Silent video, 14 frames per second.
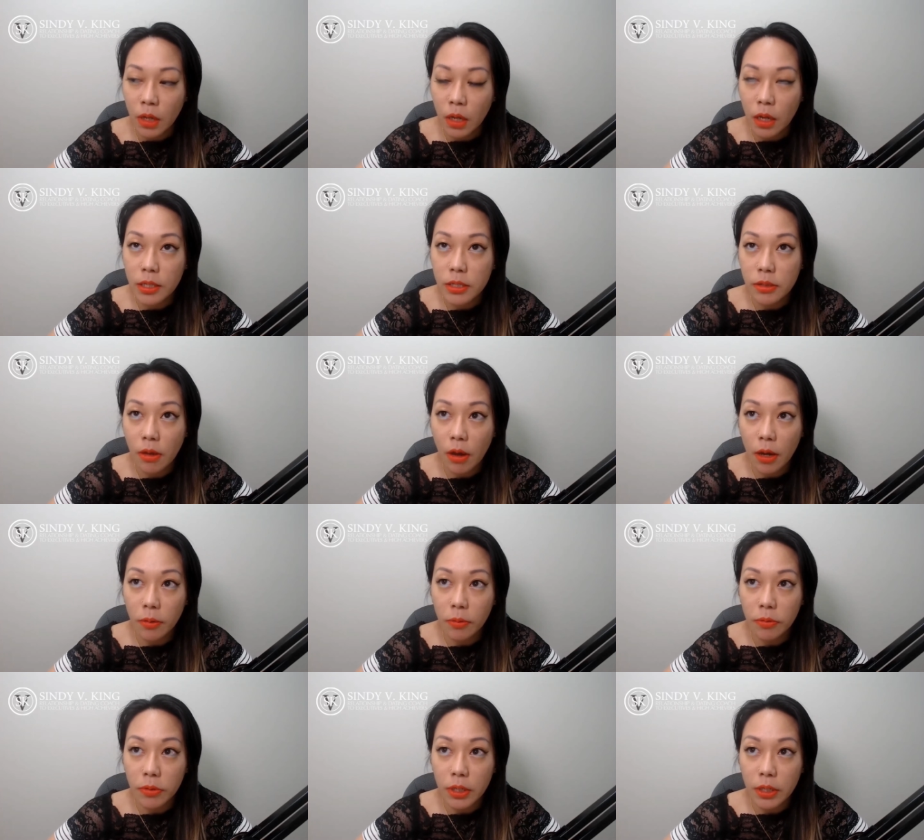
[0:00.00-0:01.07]
it's not
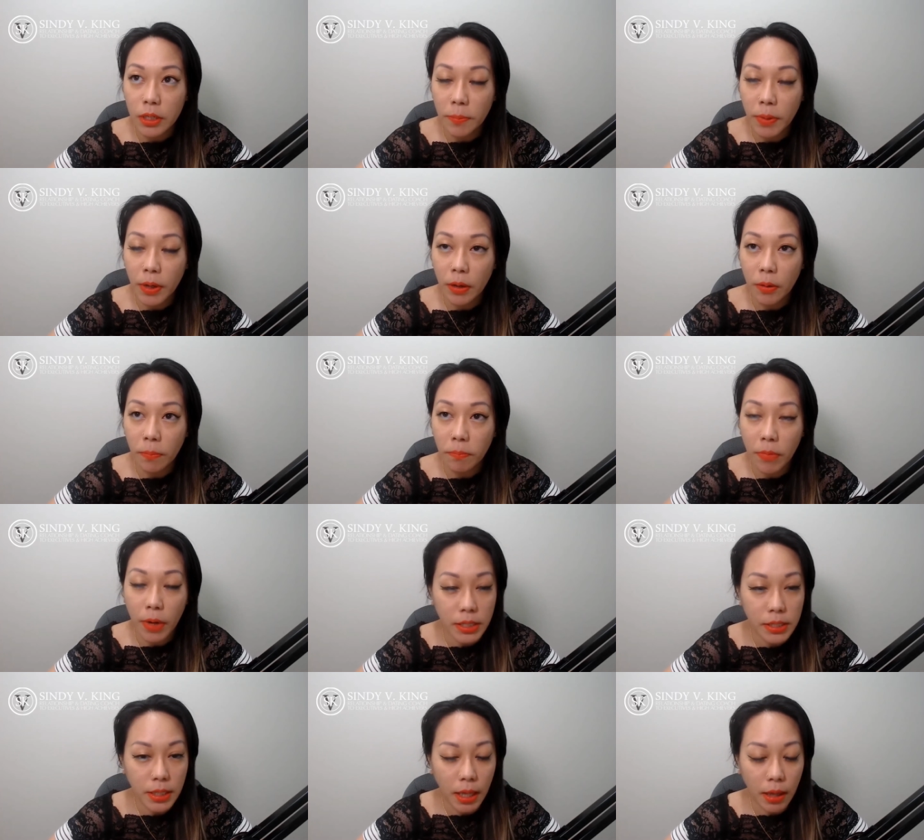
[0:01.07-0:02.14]
only about
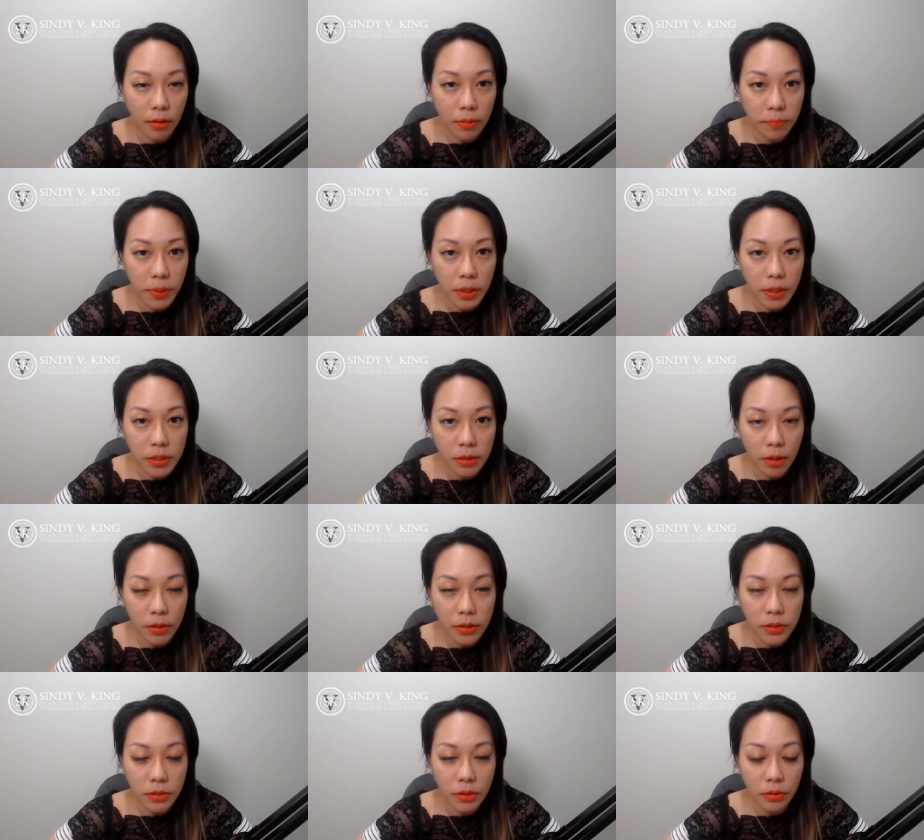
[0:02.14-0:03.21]
myself, but it's
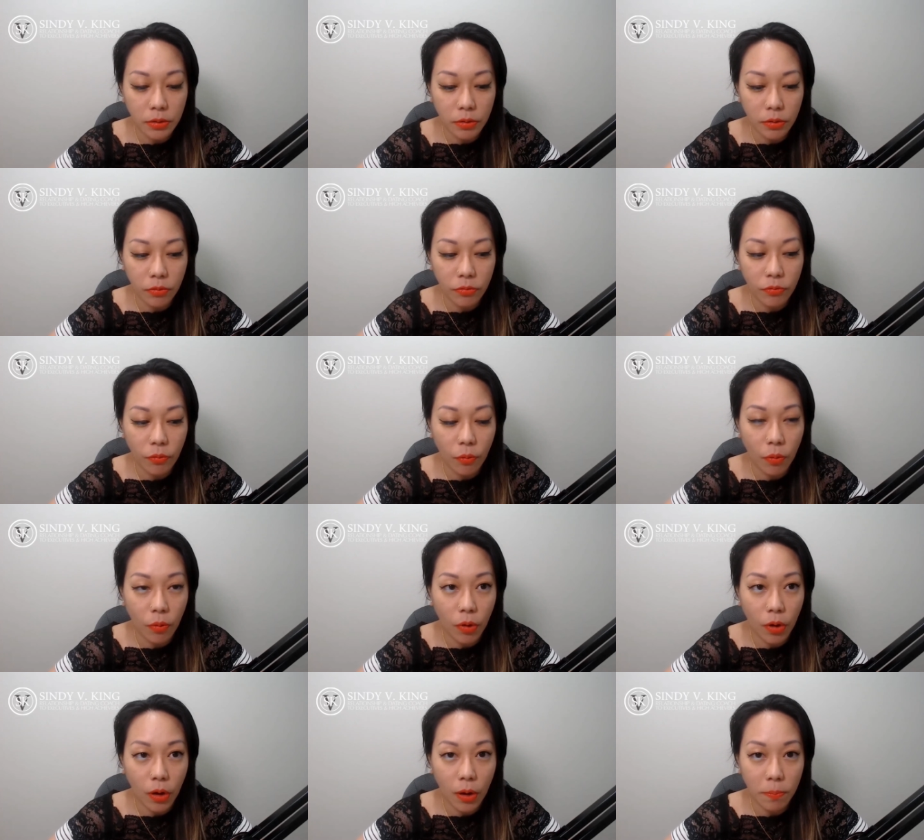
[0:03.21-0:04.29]
also for